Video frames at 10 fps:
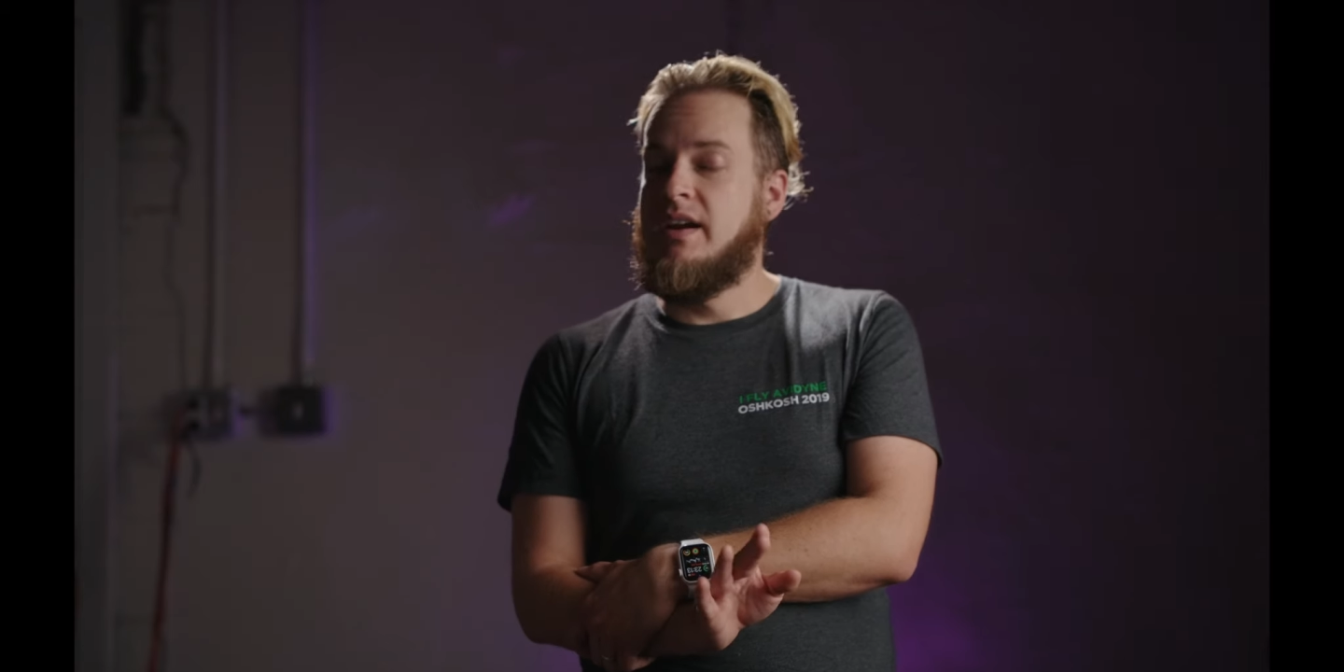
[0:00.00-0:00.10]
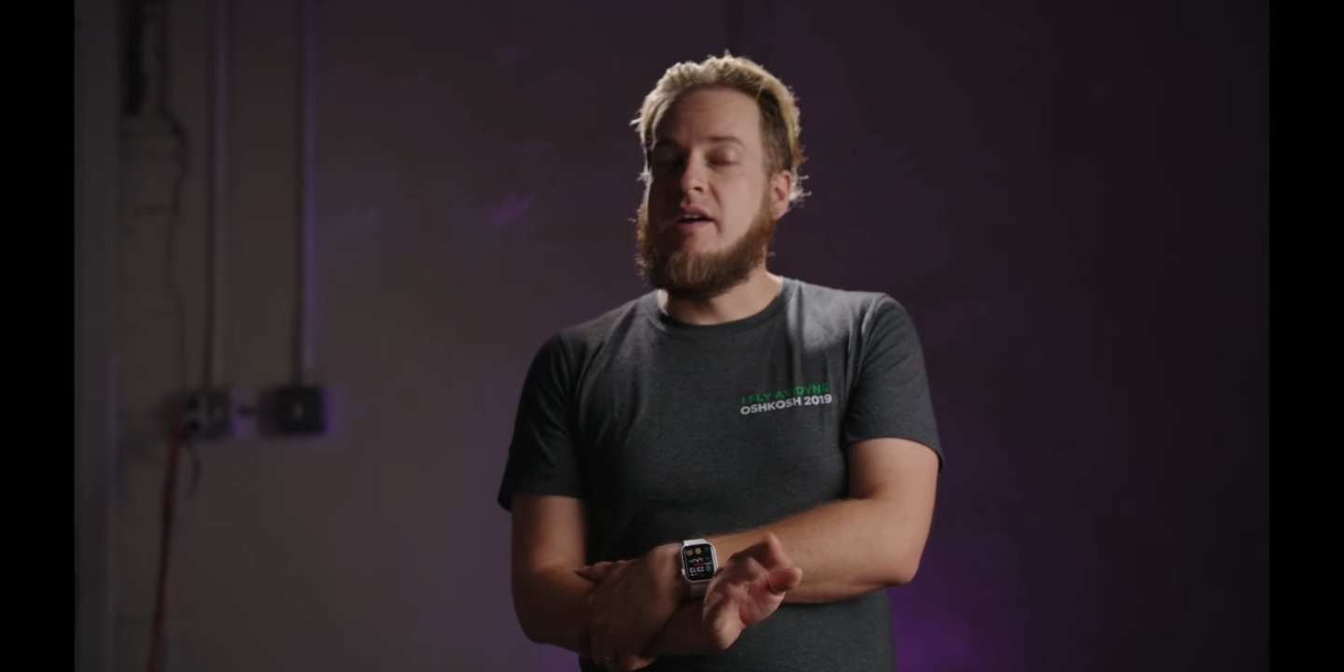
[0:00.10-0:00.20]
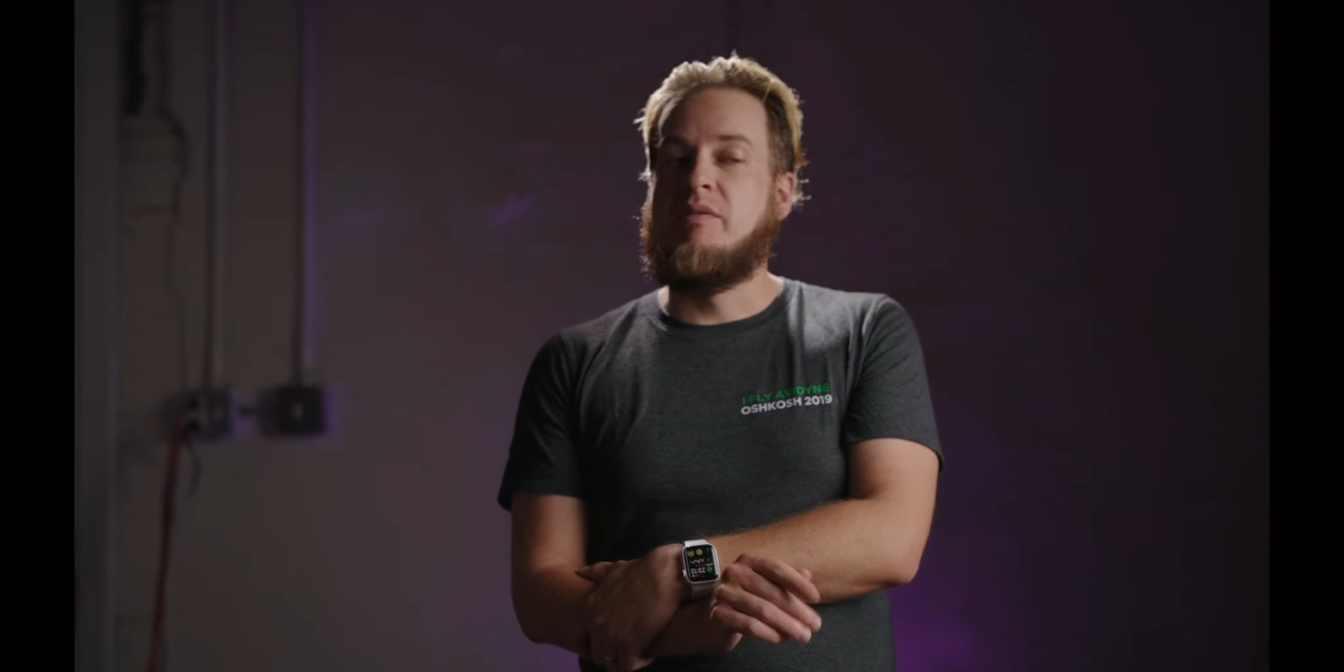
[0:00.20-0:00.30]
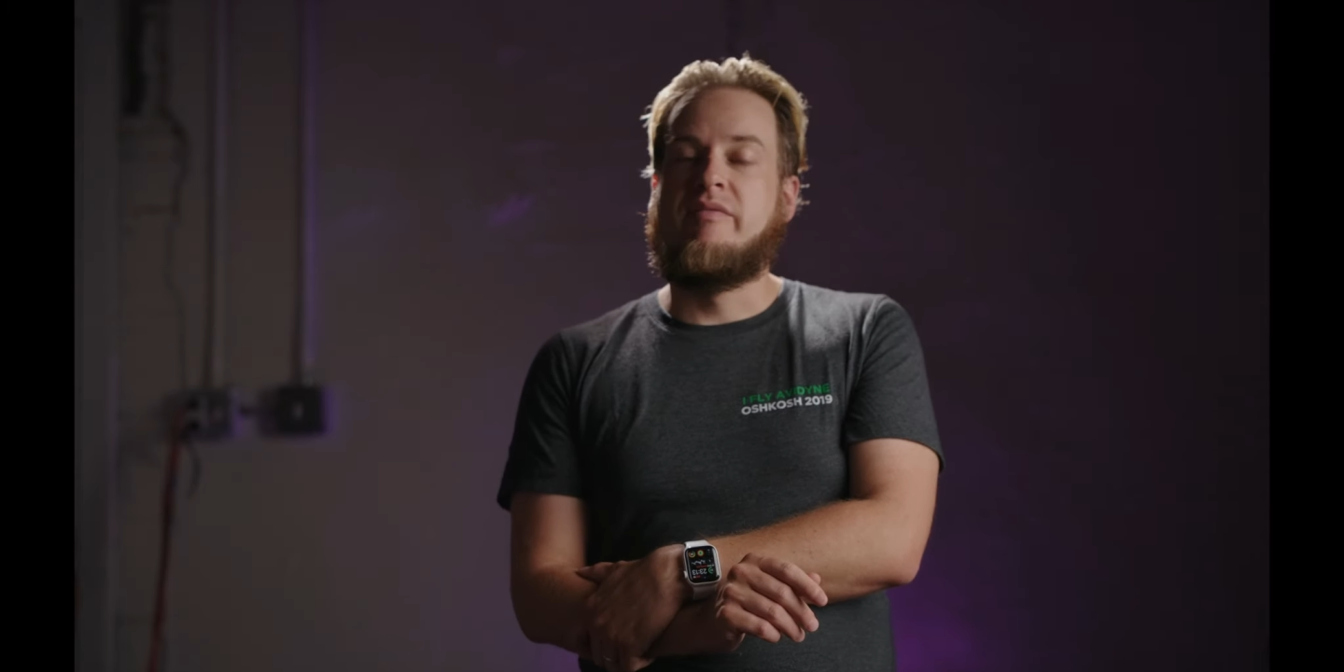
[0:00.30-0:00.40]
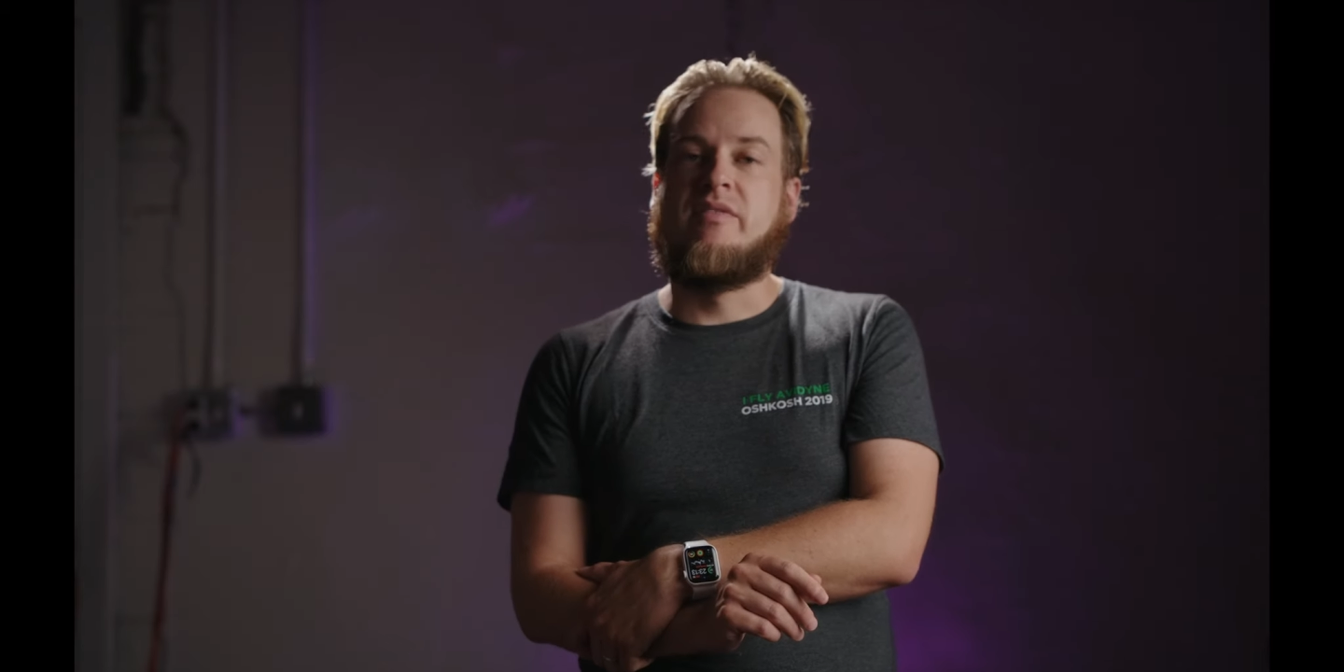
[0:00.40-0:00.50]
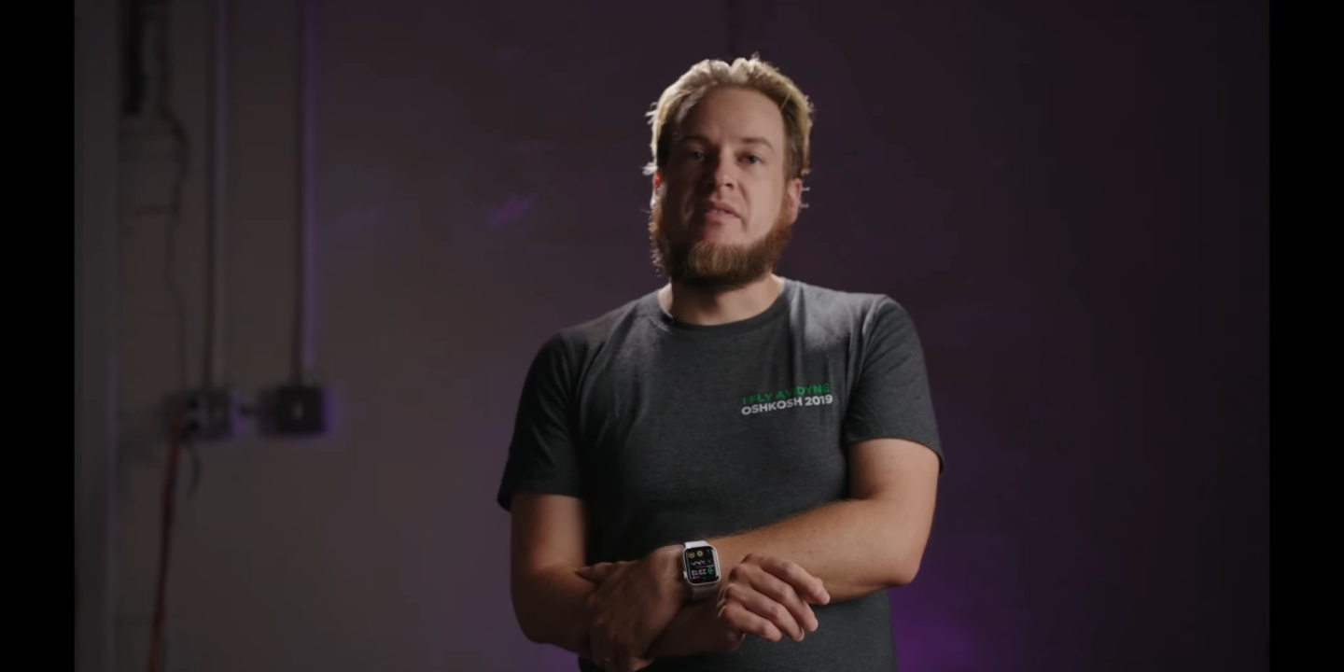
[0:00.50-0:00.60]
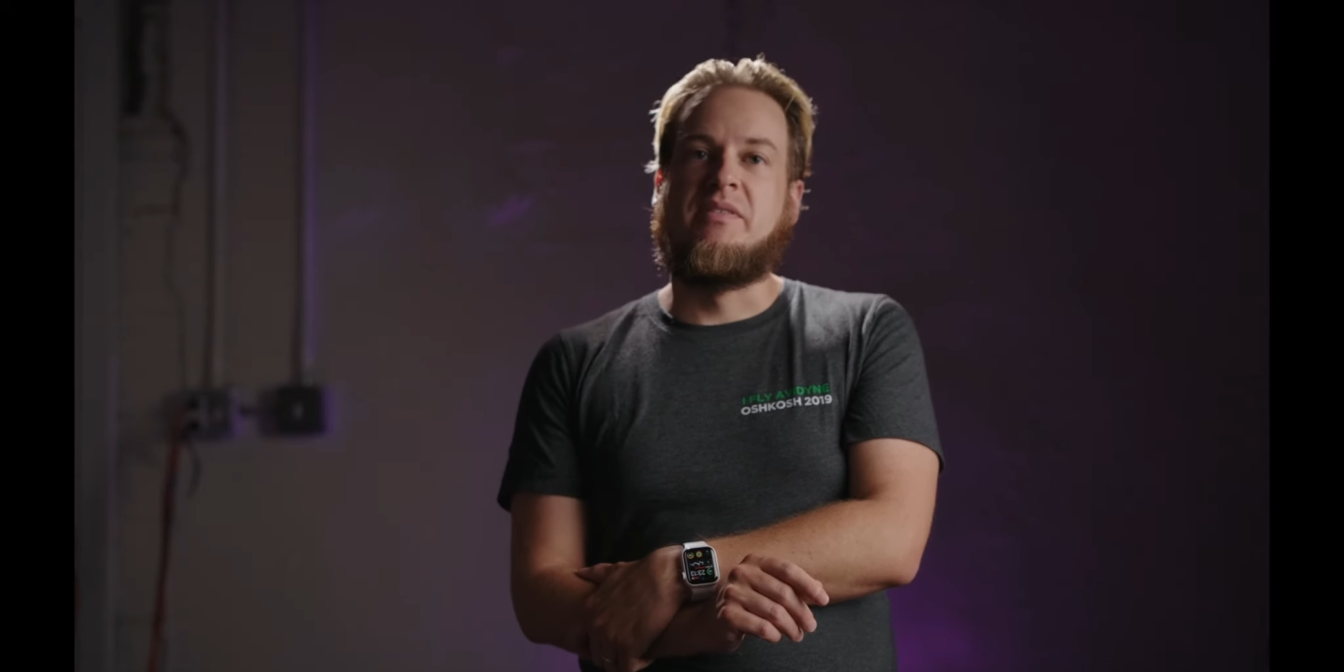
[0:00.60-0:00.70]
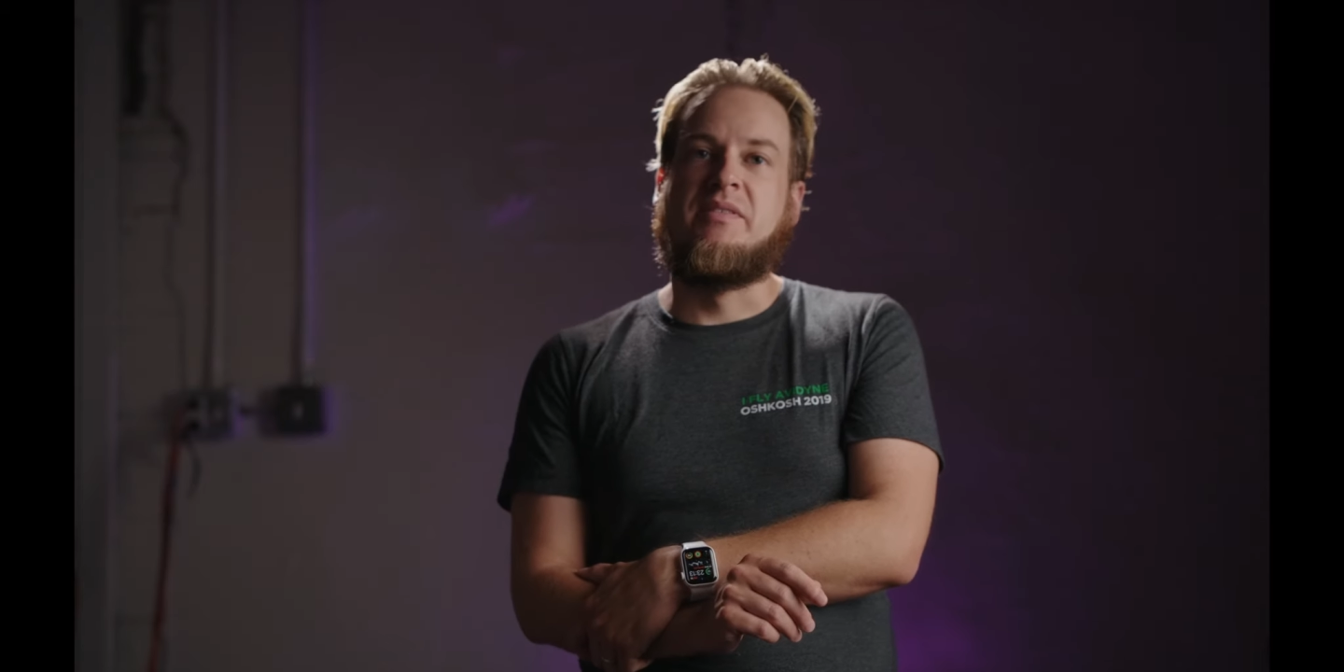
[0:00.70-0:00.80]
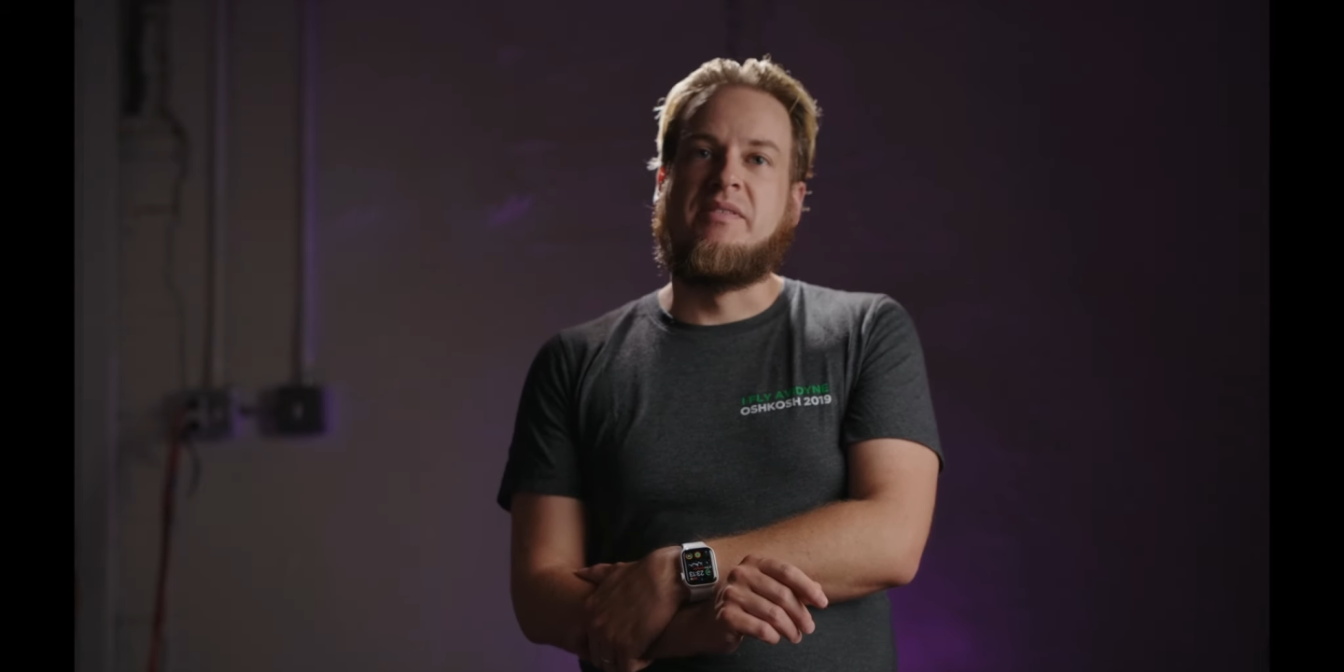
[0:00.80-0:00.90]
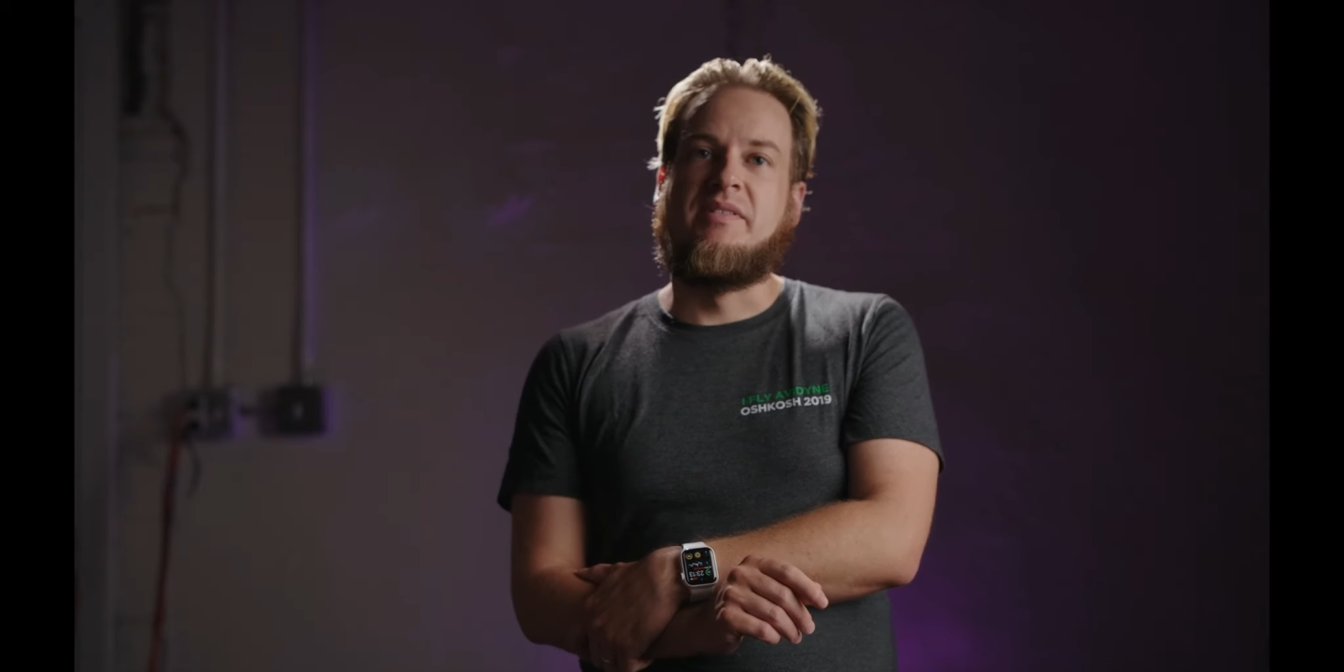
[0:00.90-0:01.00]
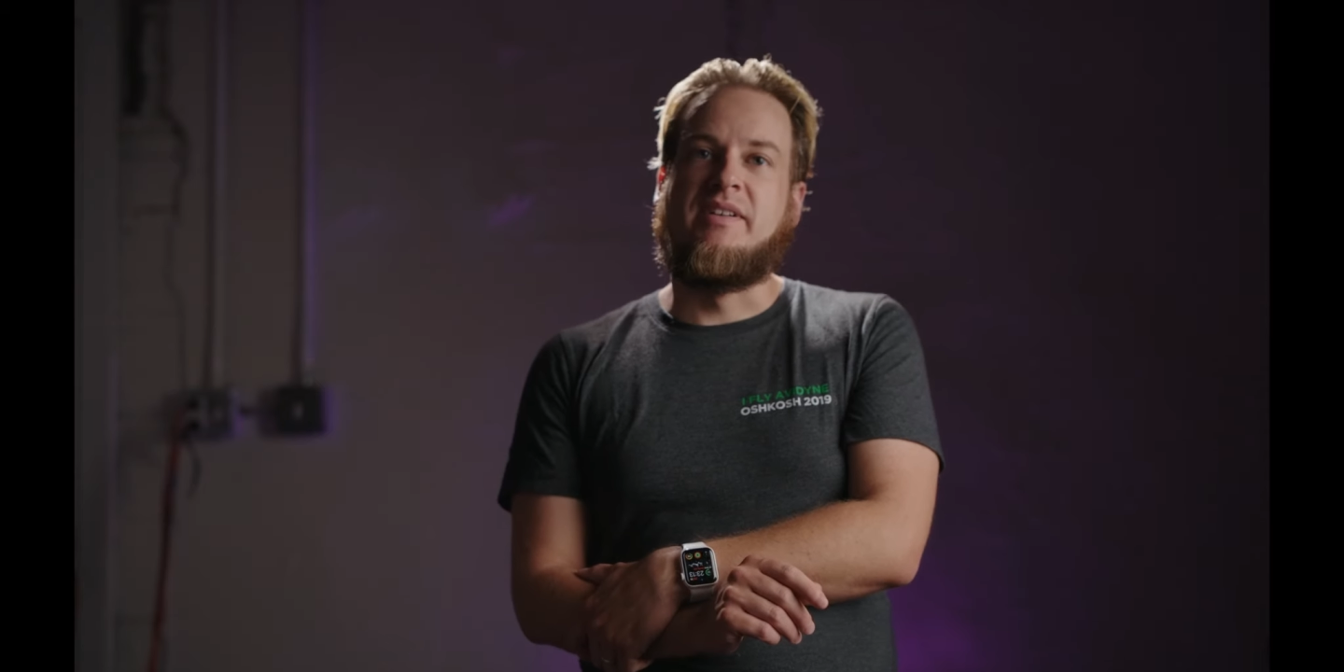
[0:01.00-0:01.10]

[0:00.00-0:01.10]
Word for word: however,